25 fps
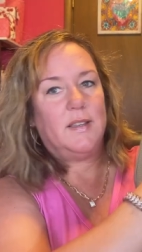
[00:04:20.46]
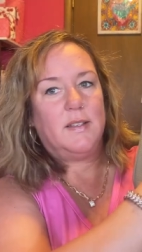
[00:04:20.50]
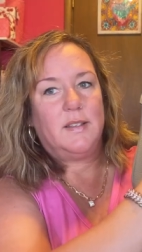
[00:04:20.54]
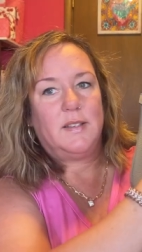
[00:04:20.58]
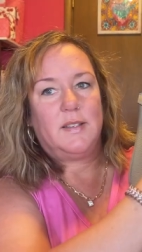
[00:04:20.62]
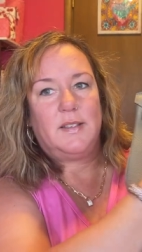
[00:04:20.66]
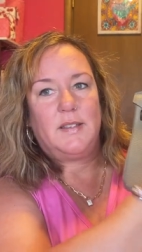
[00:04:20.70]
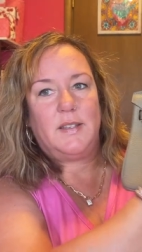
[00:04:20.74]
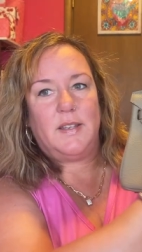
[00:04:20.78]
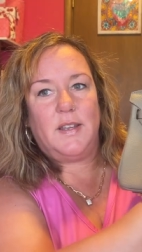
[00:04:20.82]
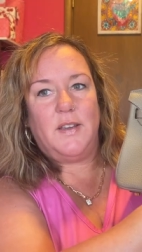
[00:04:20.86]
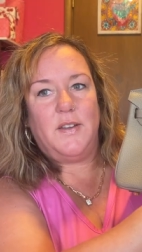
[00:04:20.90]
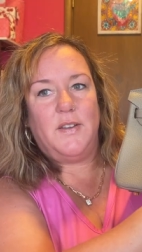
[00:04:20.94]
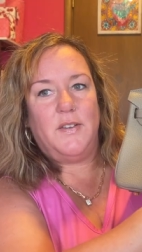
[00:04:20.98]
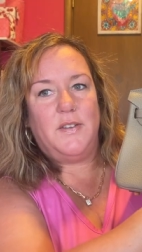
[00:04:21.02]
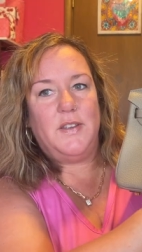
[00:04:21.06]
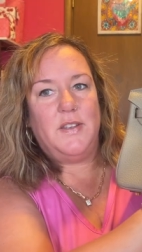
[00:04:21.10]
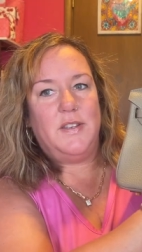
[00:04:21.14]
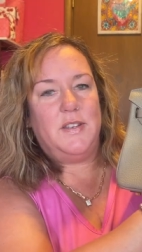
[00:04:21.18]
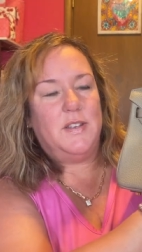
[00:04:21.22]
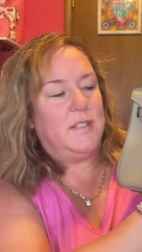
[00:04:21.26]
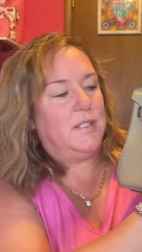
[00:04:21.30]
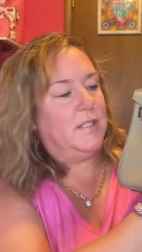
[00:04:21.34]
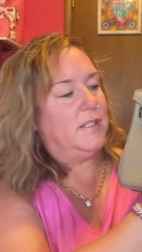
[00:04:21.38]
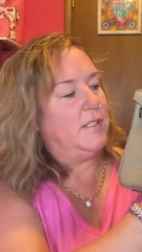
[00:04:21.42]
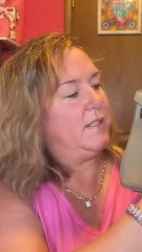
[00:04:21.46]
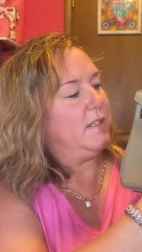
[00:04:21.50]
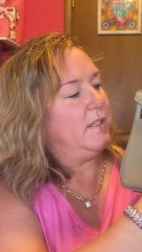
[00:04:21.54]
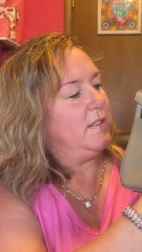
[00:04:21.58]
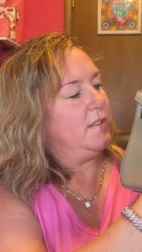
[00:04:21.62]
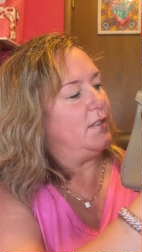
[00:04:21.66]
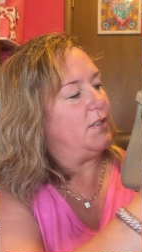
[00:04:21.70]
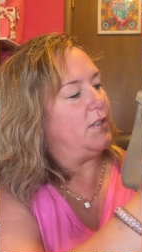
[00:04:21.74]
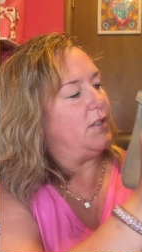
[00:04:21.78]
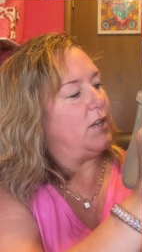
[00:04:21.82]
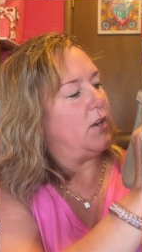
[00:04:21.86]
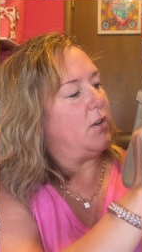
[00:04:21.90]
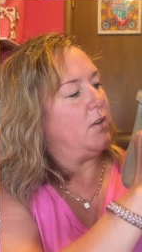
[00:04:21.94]
So you just
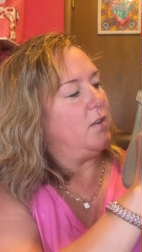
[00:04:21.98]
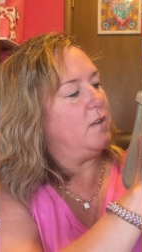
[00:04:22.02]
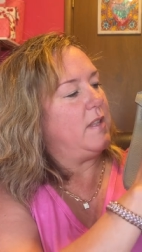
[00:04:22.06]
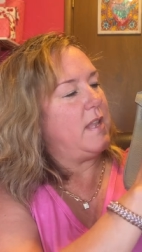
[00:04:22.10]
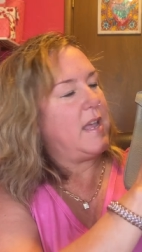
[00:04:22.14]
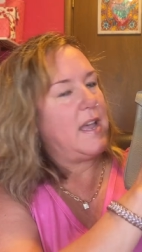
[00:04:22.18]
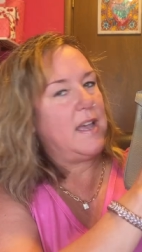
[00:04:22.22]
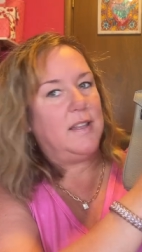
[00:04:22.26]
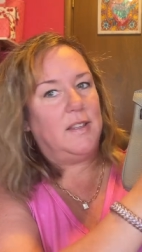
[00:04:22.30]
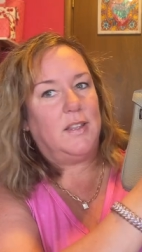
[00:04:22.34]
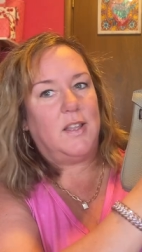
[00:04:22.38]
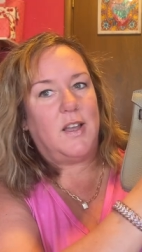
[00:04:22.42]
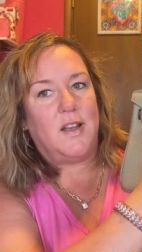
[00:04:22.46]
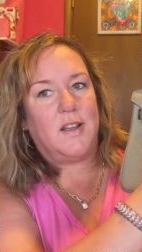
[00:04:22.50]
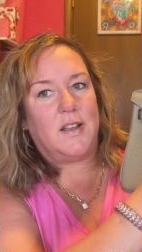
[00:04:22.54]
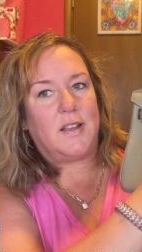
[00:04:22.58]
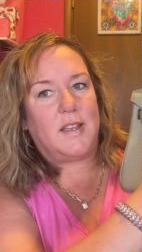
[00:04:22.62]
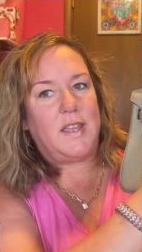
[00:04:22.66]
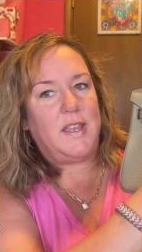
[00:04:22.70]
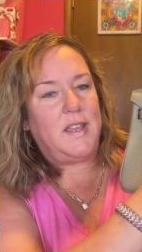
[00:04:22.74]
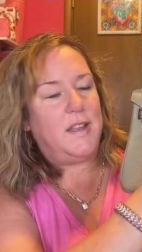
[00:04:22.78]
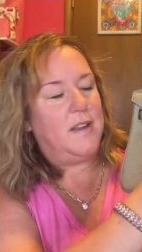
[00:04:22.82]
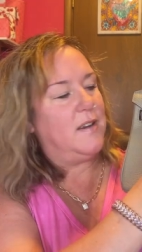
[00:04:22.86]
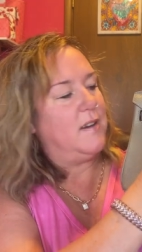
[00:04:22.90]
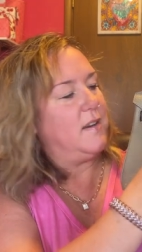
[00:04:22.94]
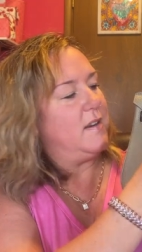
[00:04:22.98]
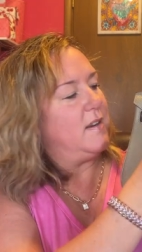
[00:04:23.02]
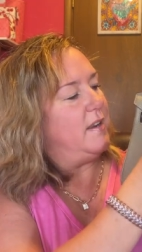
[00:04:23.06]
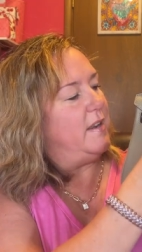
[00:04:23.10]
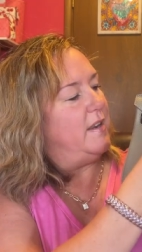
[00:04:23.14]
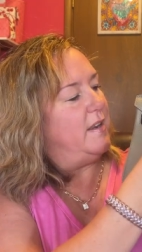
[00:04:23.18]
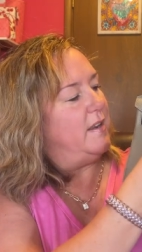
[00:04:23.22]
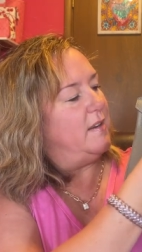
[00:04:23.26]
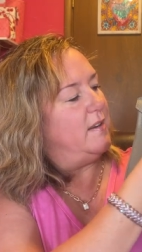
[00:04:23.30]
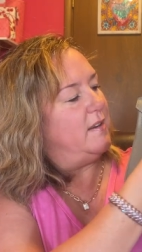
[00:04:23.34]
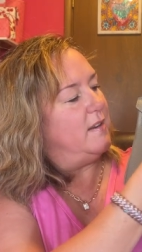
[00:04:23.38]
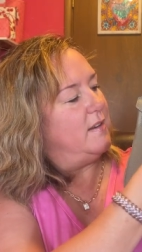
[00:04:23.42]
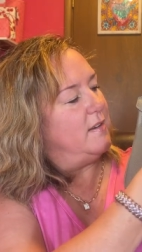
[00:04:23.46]
turn that lock here
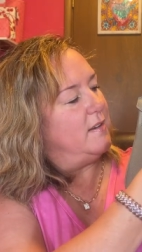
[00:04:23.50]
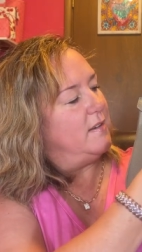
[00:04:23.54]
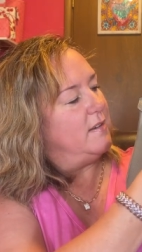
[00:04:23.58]
and